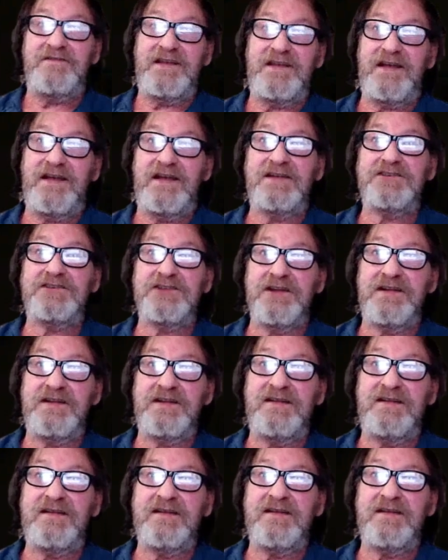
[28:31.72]
if they actually
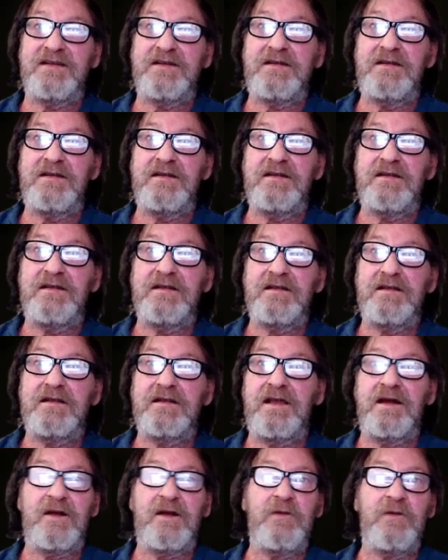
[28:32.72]
did,
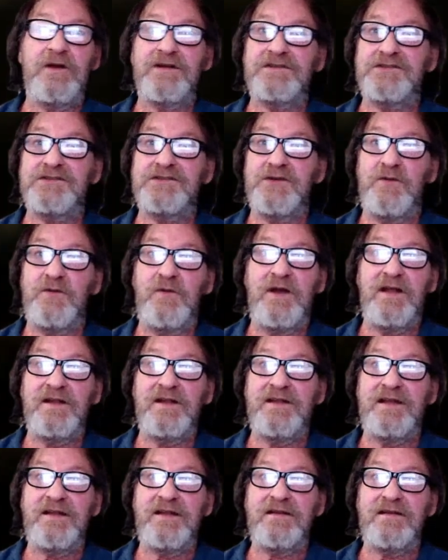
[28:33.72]
and it worked so well
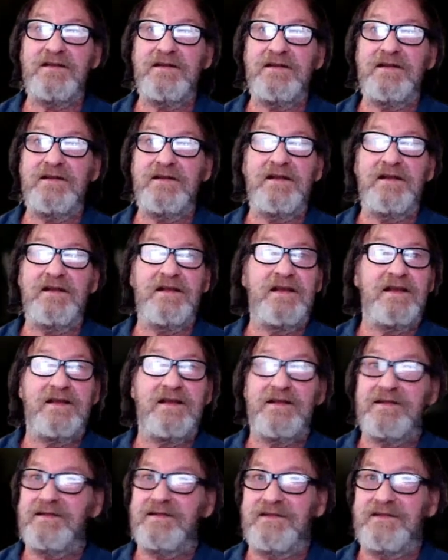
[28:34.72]
then,
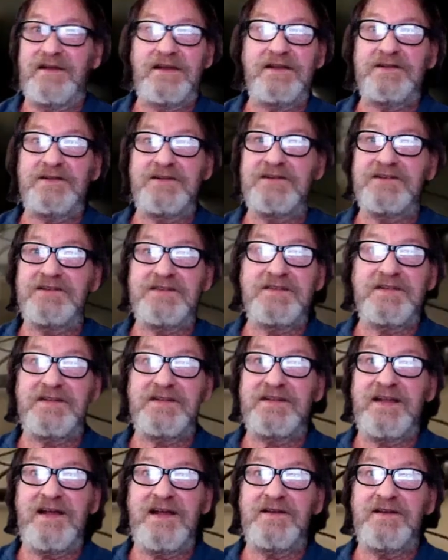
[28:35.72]
they could just
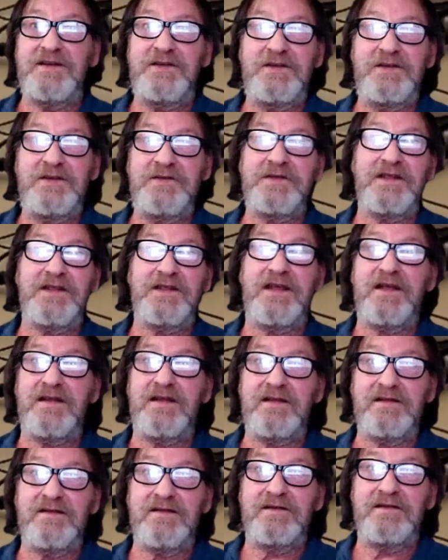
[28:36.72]
sit down and use
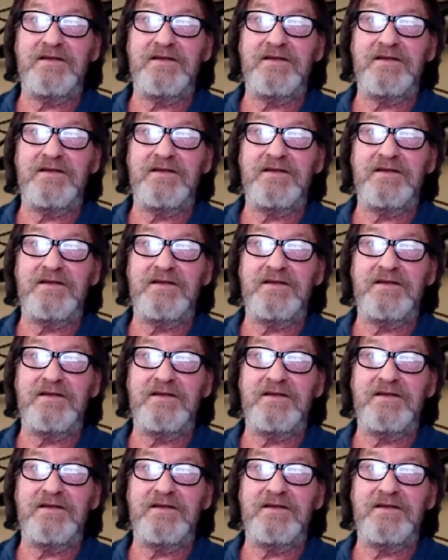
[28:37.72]
that